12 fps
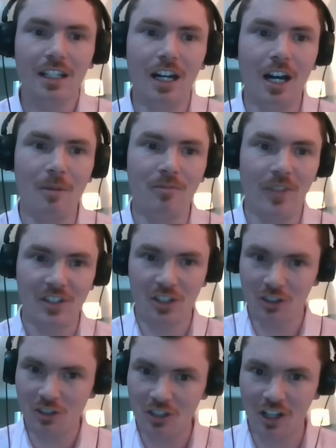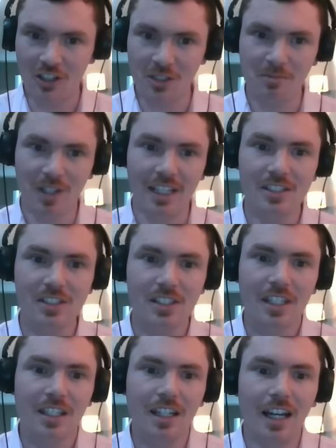That's a good starting place.
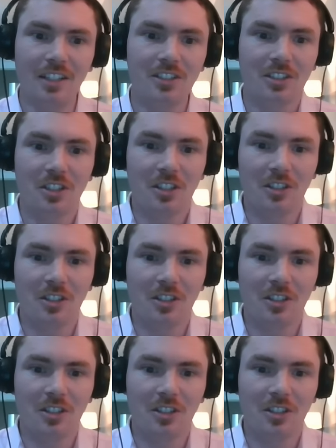And